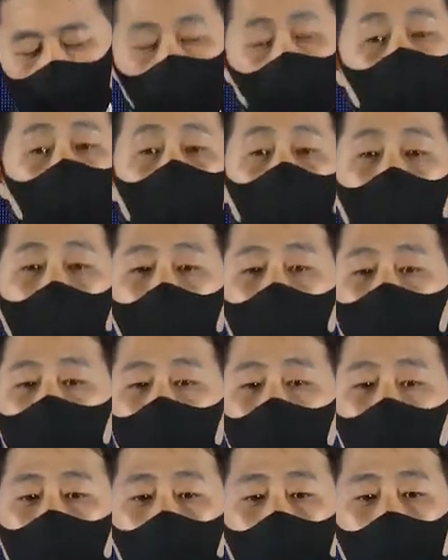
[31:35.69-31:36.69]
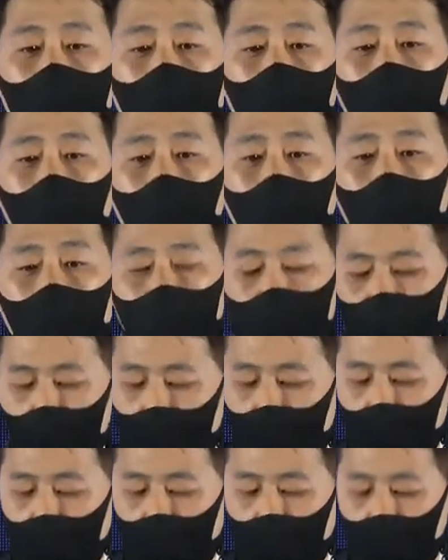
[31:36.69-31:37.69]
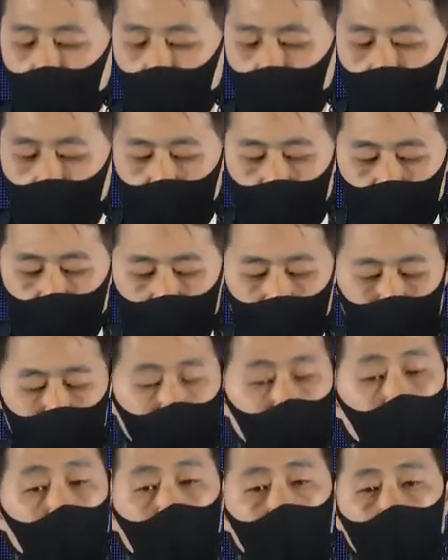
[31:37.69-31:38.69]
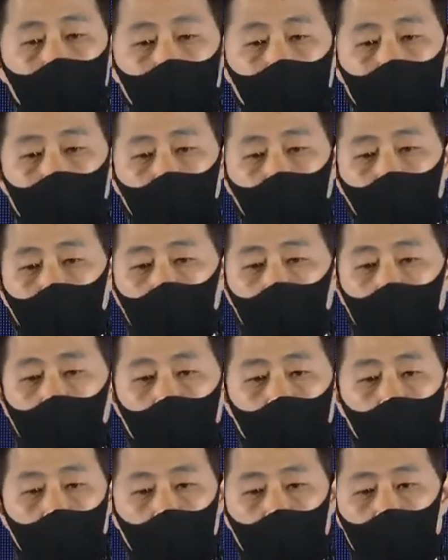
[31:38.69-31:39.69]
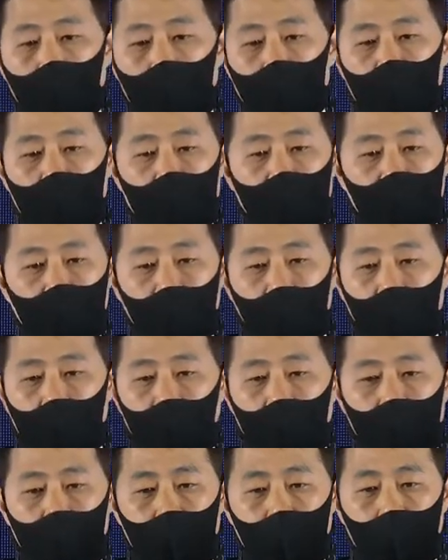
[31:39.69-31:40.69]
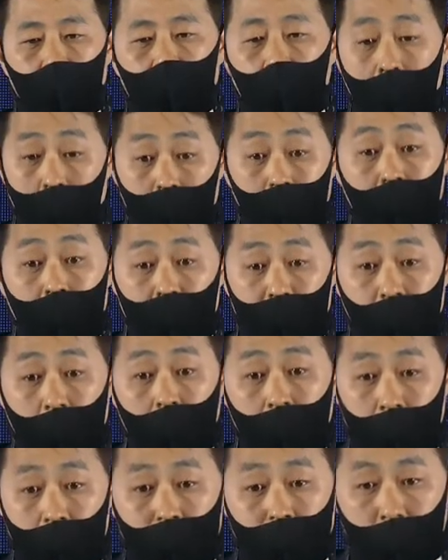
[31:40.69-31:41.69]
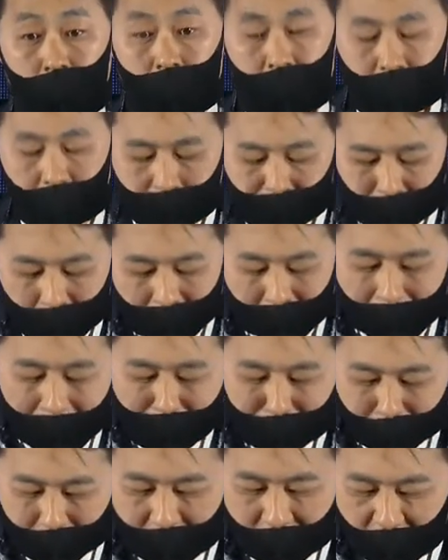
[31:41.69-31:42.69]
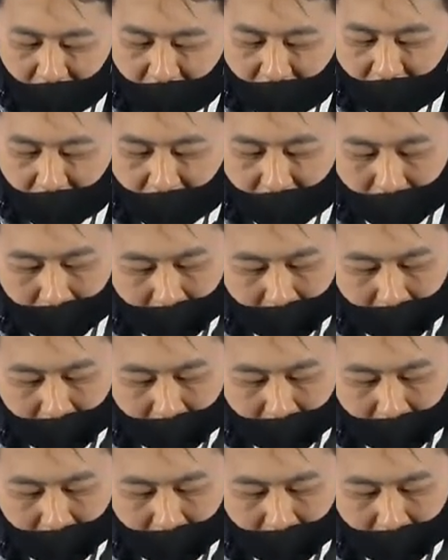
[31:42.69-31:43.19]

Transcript: she has been working on the interpretable machine learning, which is nowadays very important in many applications.